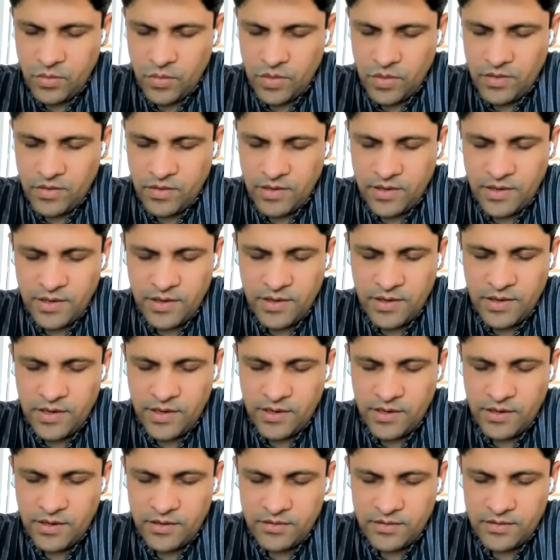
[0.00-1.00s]
One of the
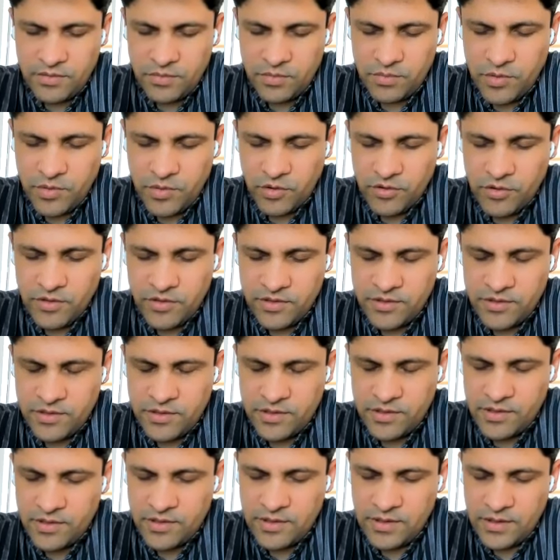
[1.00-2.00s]
cleanest, purest,
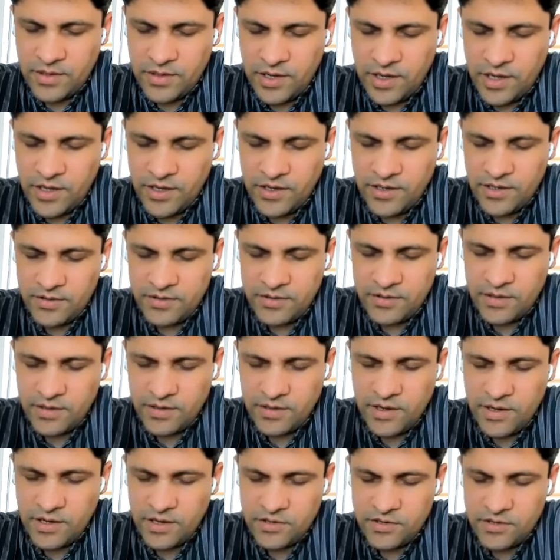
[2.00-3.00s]
highest
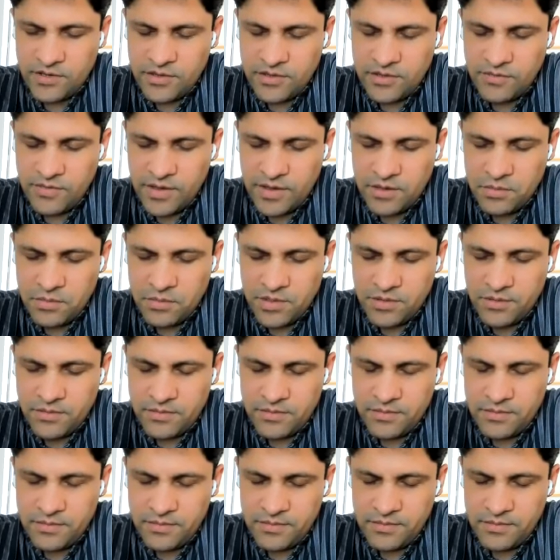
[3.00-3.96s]
intentions available.